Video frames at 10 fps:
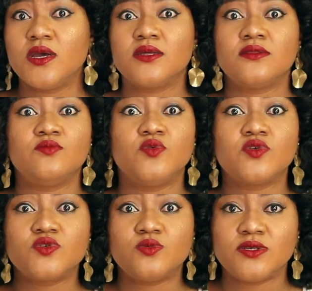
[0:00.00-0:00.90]
the
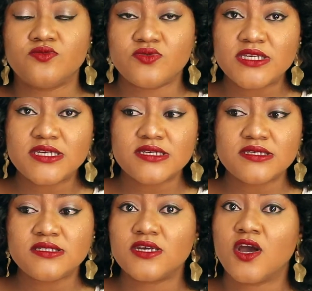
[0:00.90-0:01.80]
books we
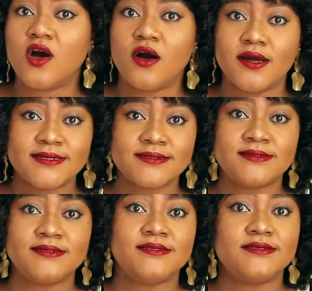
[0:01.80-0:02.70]
read,
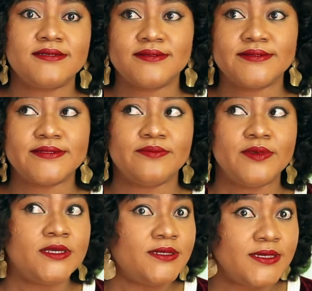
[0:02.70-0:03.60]
honestly, the
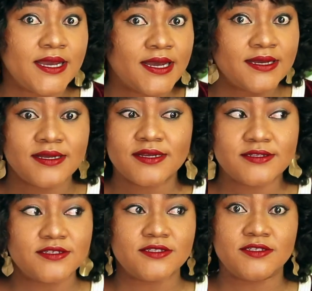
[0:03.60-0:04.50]
media,
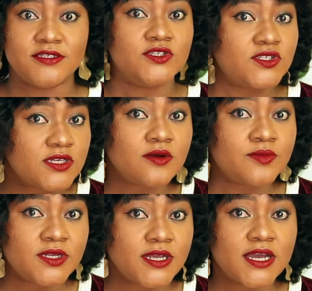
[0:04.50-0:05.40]
the digital
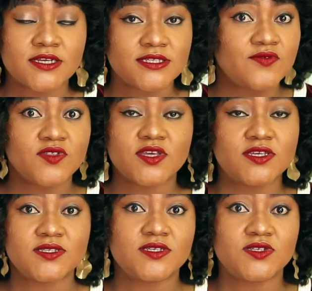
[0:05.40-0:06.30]
media, because everything
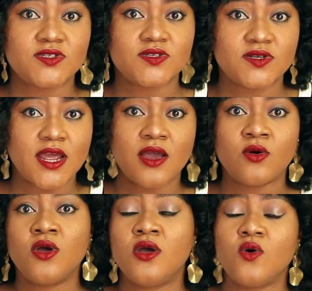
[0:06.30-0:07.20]
is digital
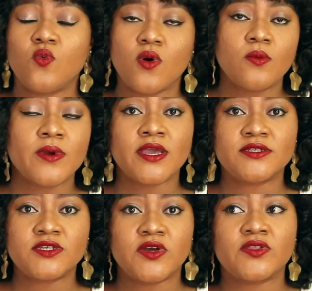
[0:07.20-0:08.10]
now. One way or
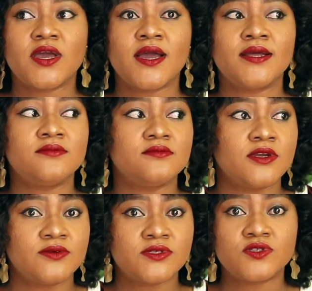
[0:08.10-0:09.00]
the other,
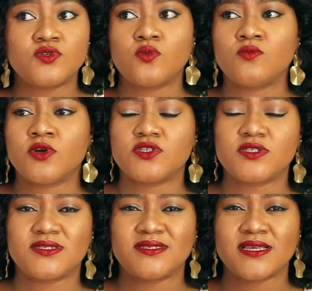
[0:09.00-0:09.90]
there is so much
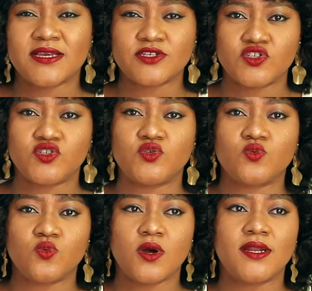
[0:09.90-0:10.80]

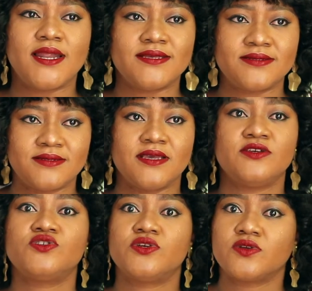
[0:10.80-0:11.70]

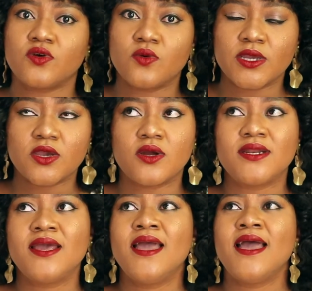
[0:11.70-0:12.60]
sexualization going
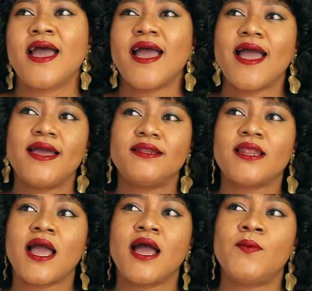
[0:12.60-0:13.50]
on,
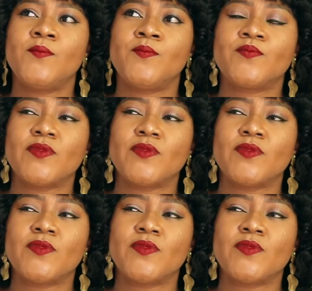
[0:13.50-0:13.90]
and I'm